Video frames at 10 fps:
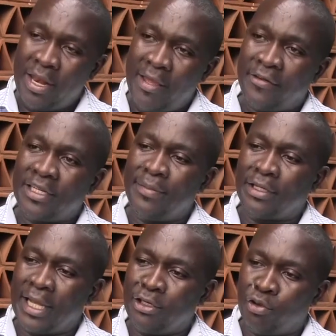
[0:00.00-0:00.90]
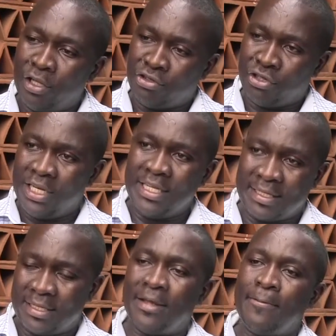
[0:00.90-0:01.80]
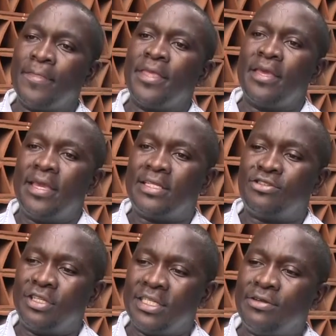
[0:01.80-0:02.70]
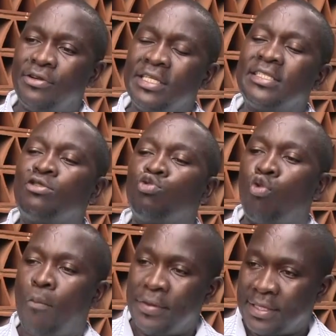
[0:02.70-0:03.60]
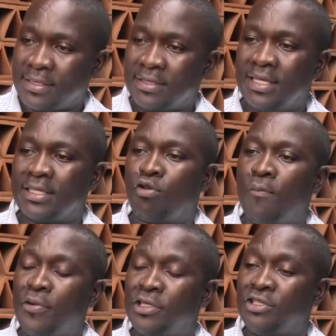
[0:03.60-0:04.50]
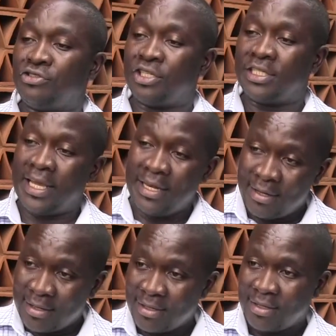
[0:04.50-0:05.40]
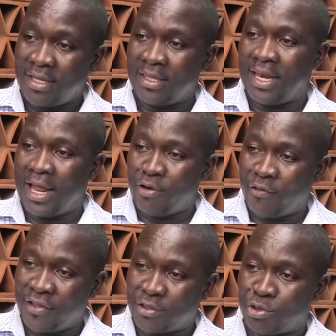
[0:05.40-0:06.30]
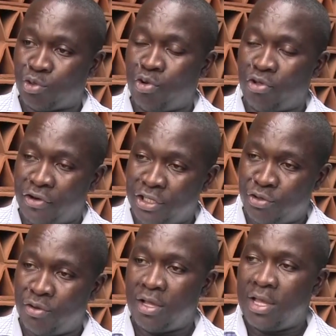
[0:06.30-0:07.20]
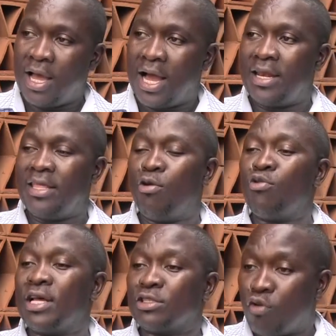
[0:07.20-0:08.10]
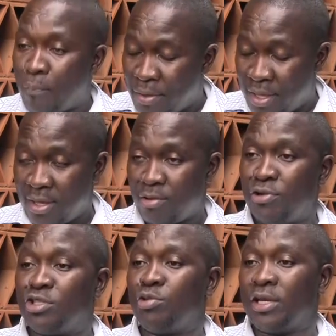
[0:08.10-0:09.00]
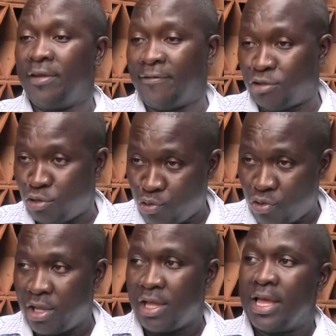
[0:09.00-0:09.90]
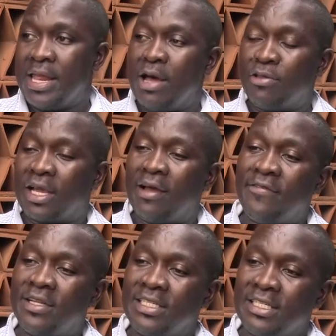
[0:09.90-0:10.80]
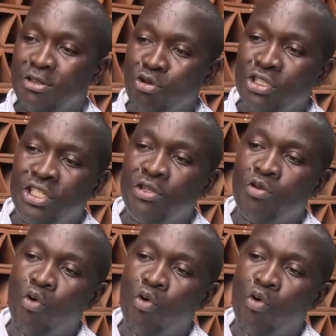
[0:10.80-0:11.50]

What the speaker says: Every time a title is released, it's released in two copies. There's a copy which is retained in the land office, which we call the original, and the owner's copy, which we give to you. Now the caveat is lodged